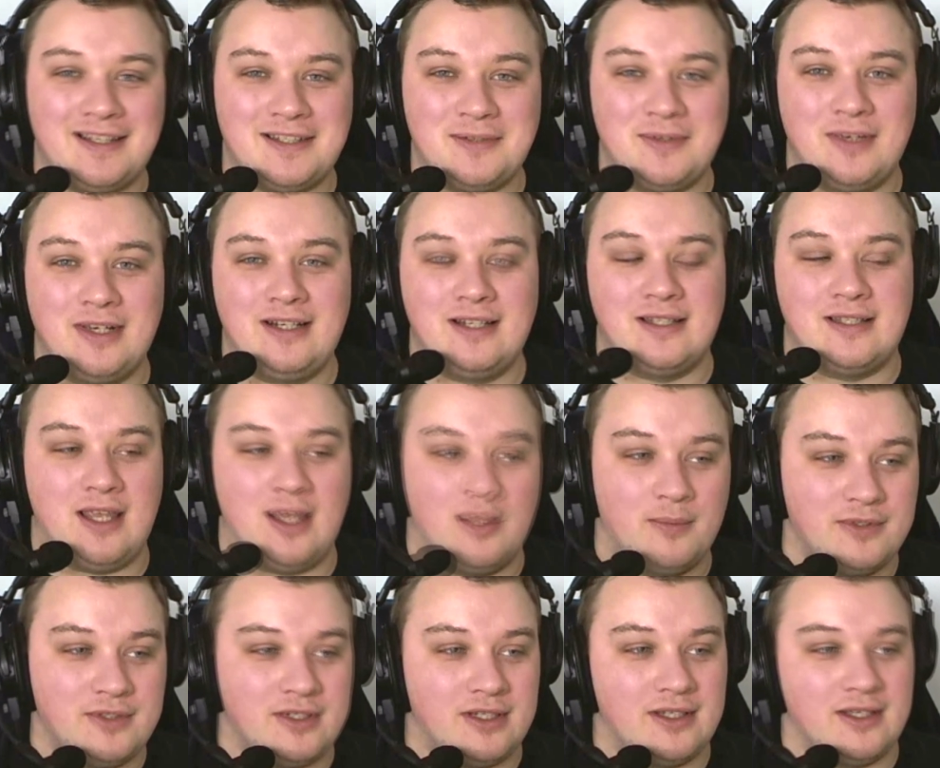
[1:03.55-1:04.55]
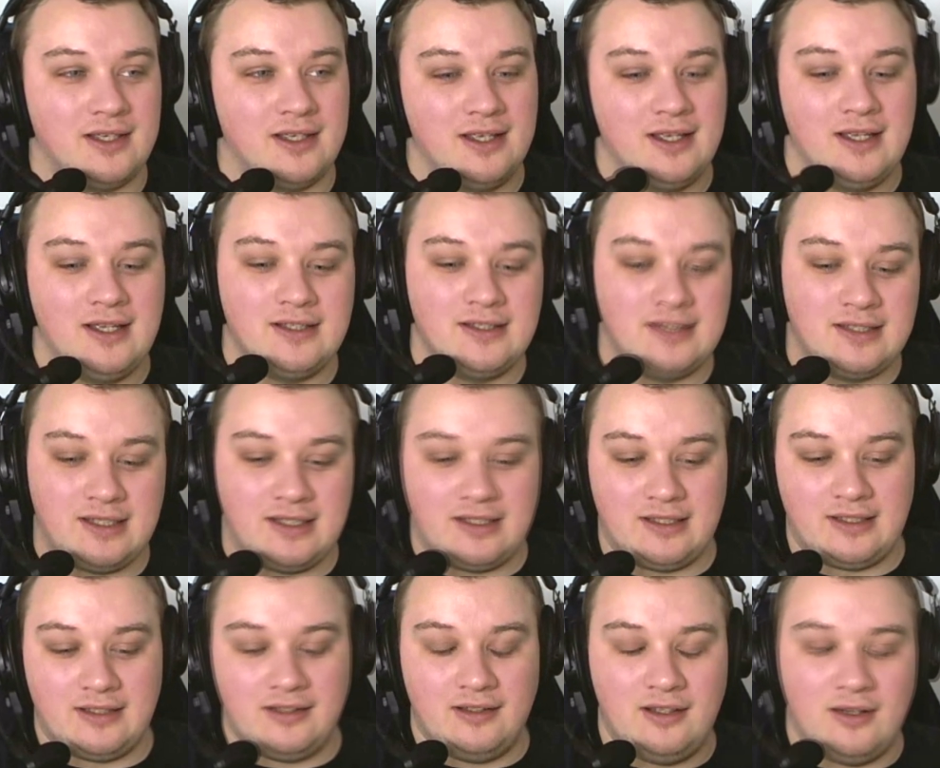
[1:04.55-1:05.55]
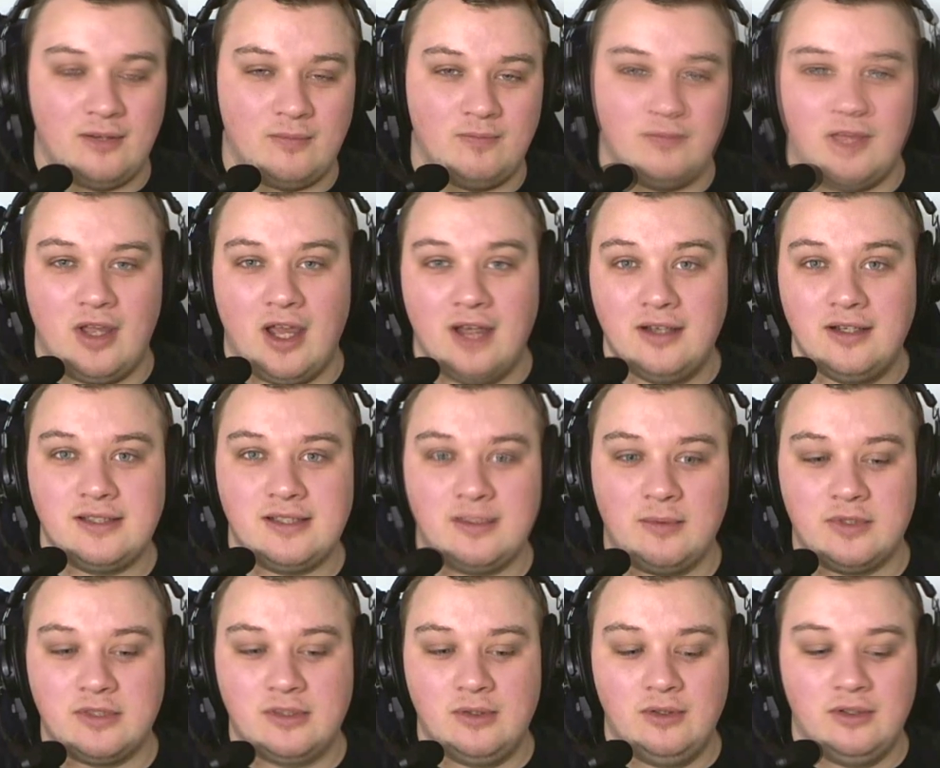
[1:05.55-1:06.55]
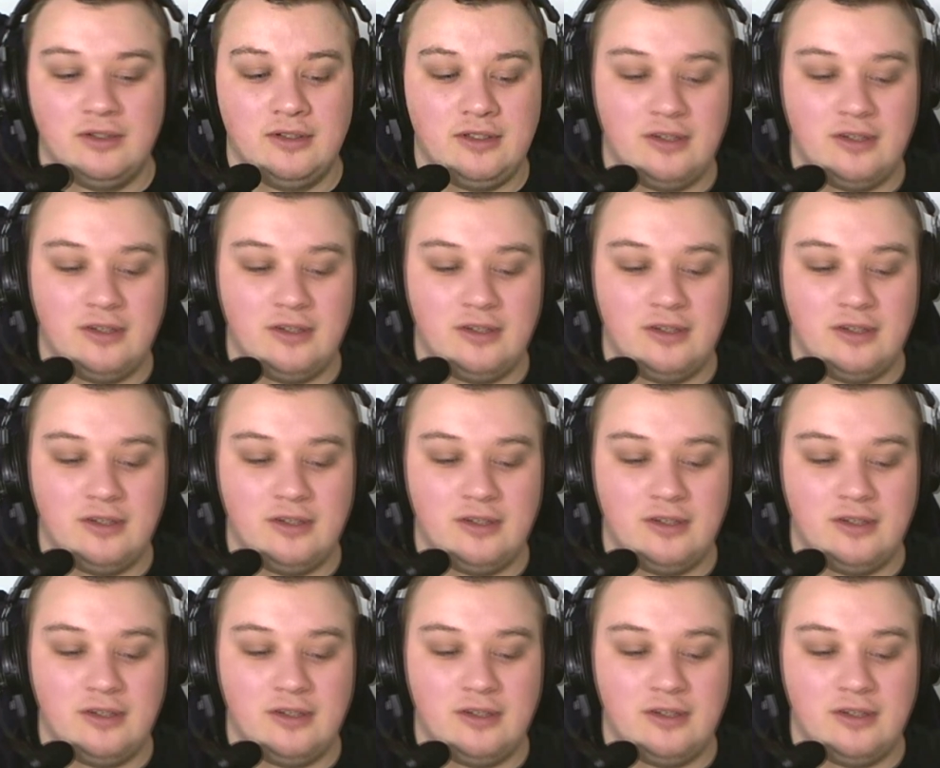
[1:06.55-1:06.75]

It really does help to you know, understand what's going on.